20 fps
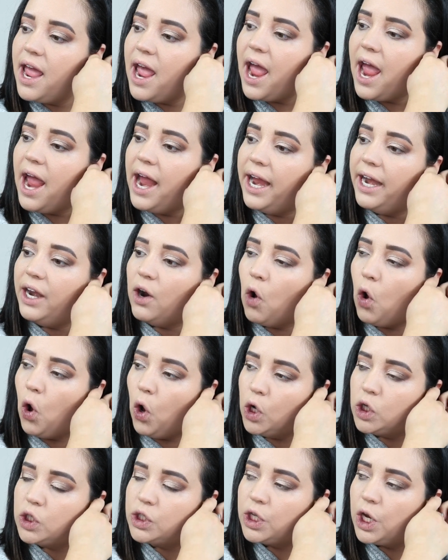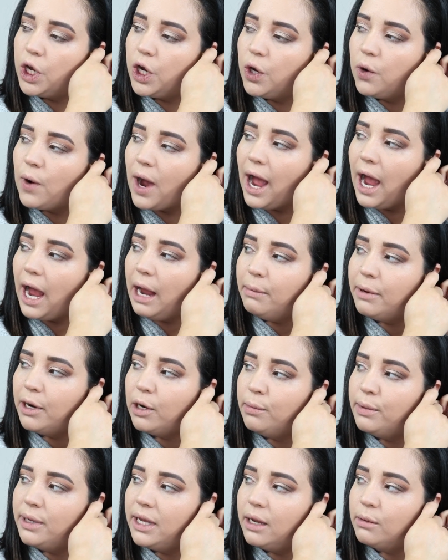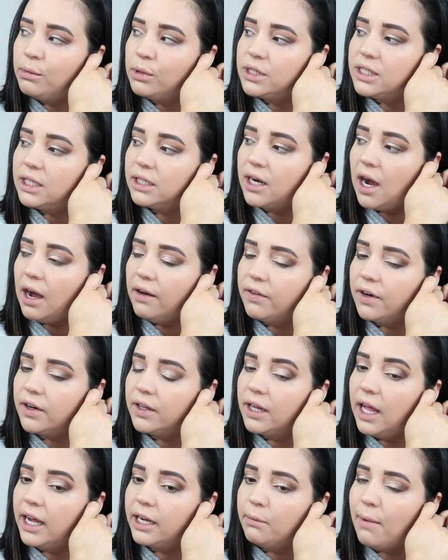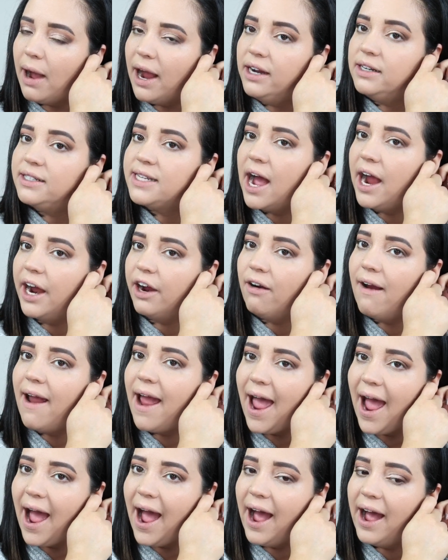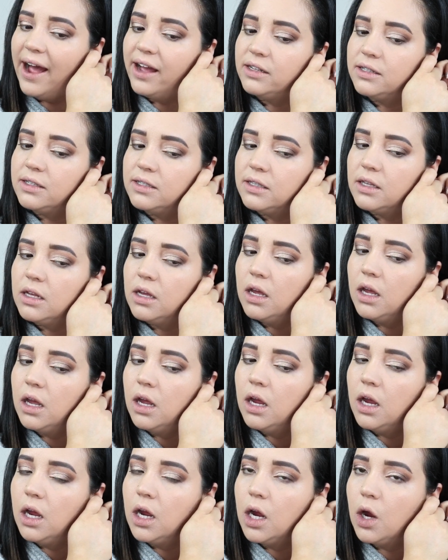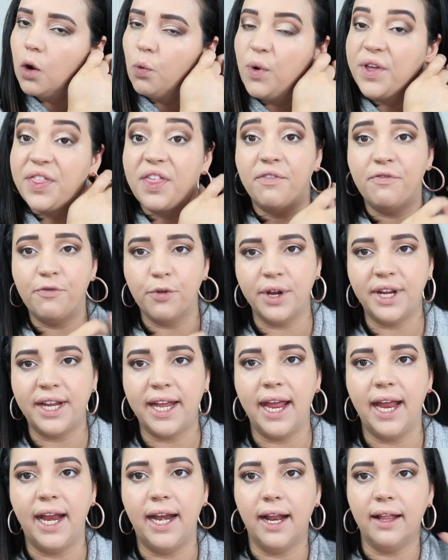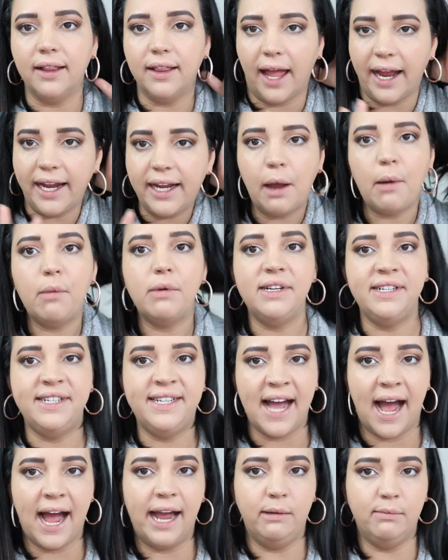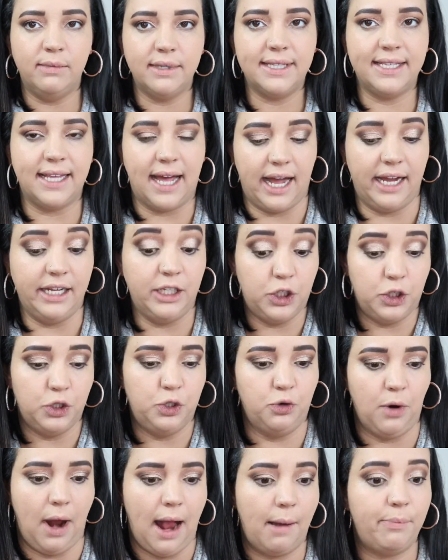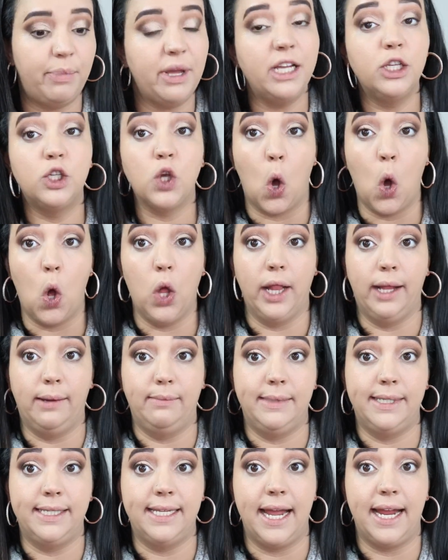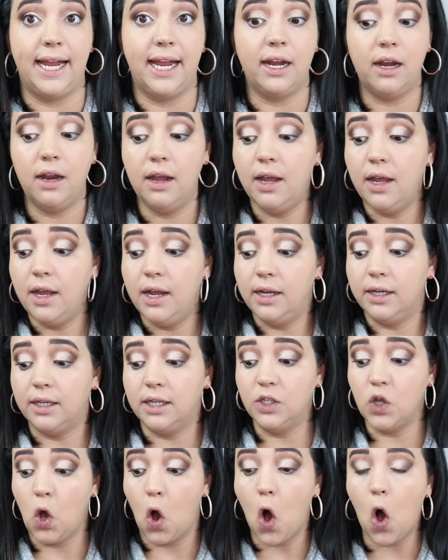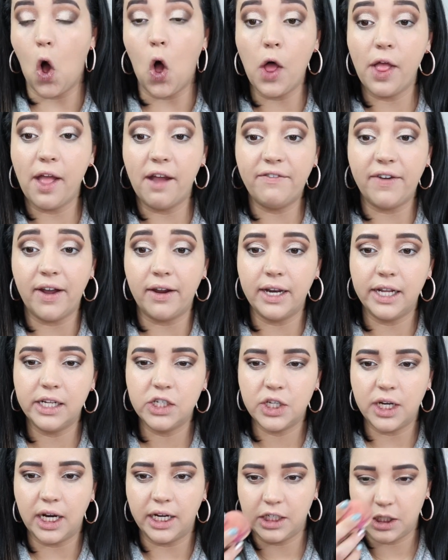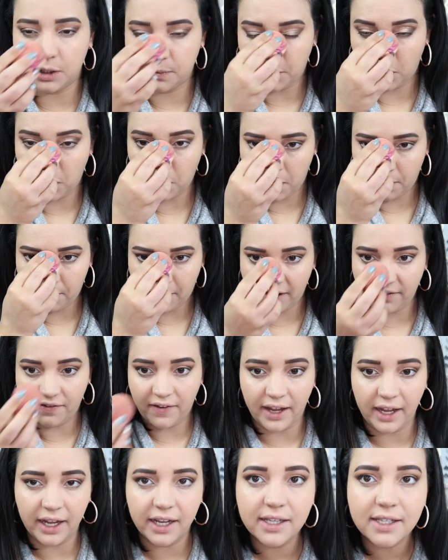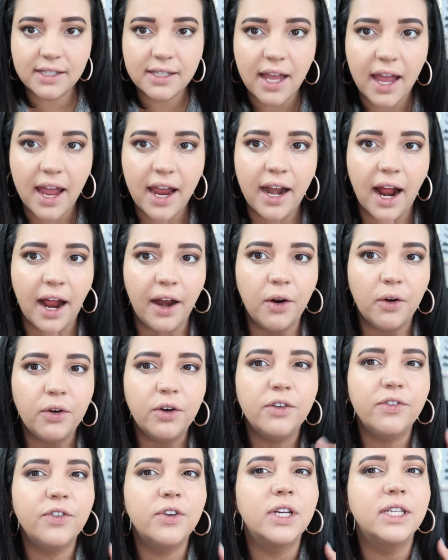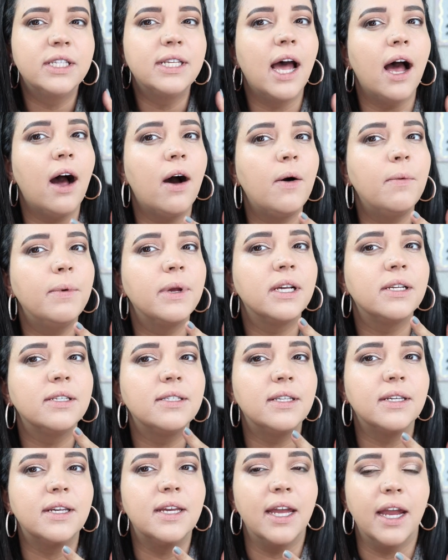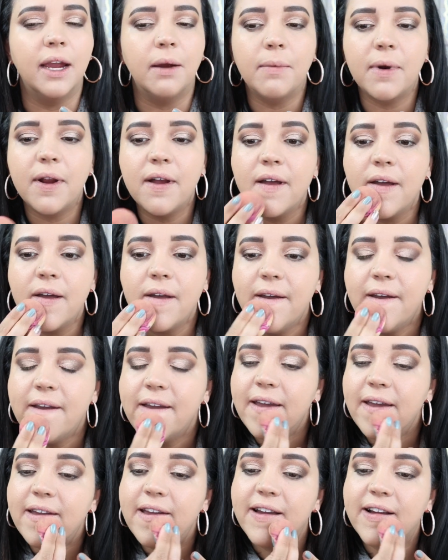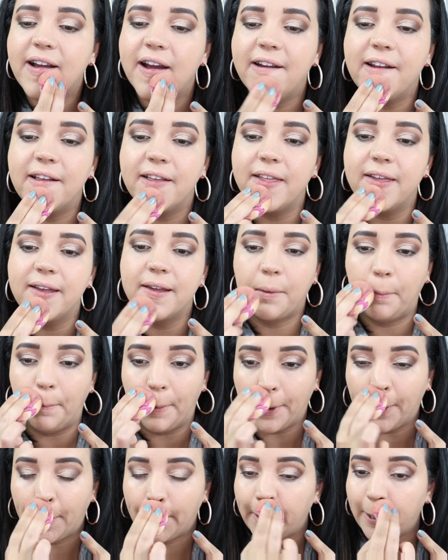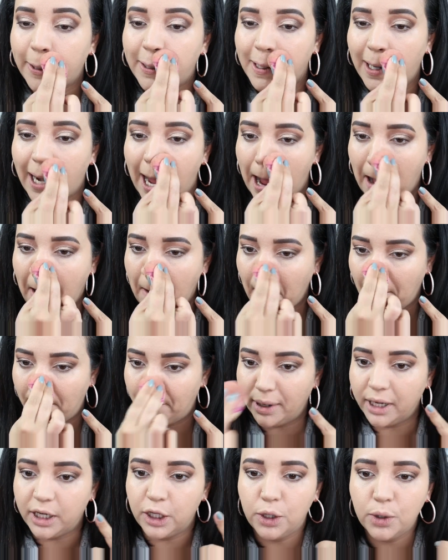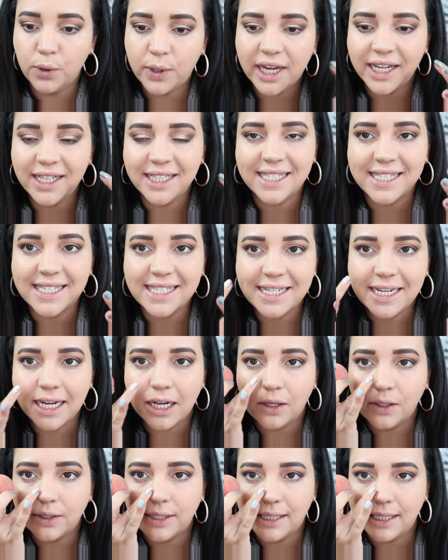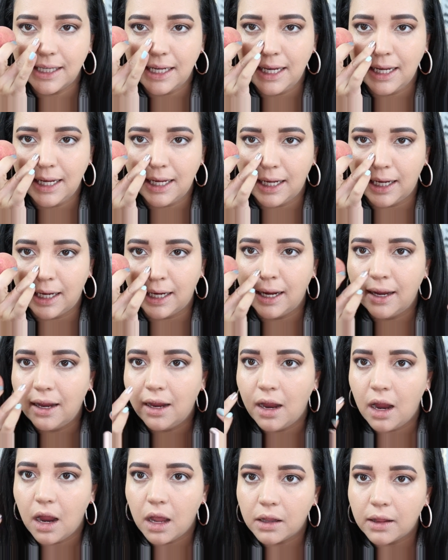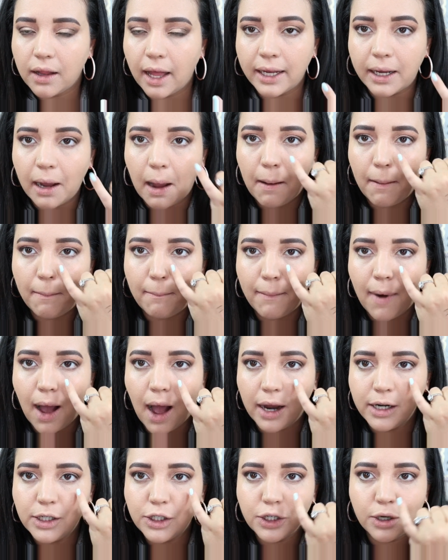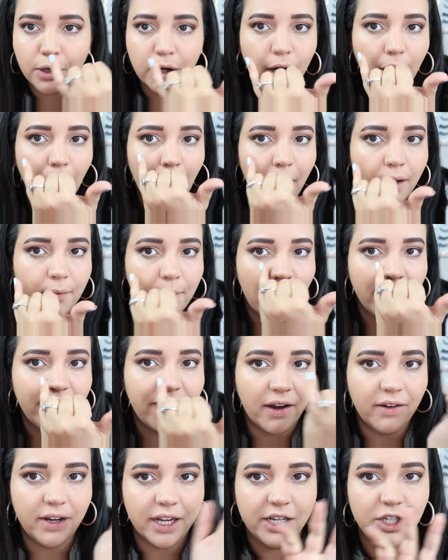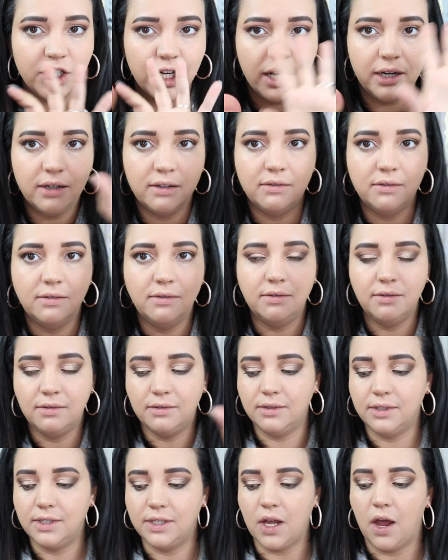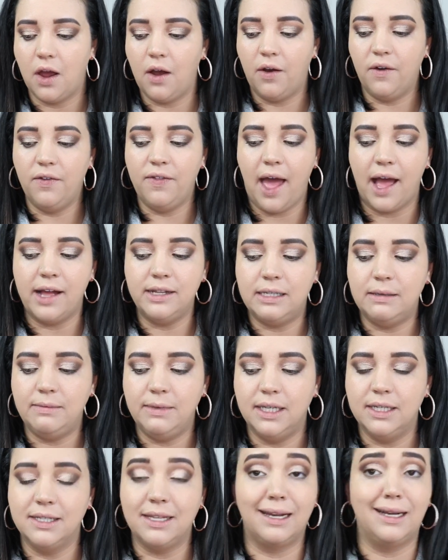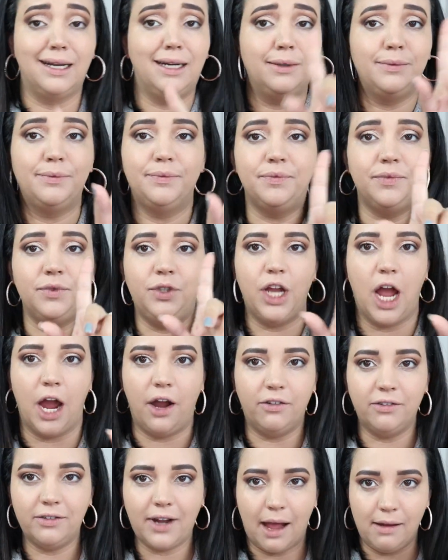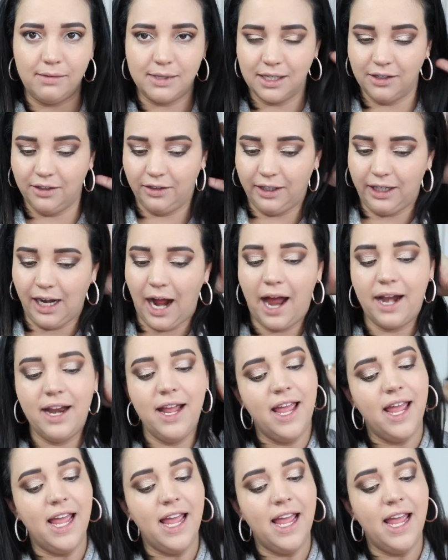And also, I better be able to cover like my entire ass with a freaking like dime size drop is all I'm saying. Because all that foundation I just put on my face, and I don't know if you could tell because the camera kind of like blurs it out, but you can still see like under my foundation. So that to me is like a no, absolutely not.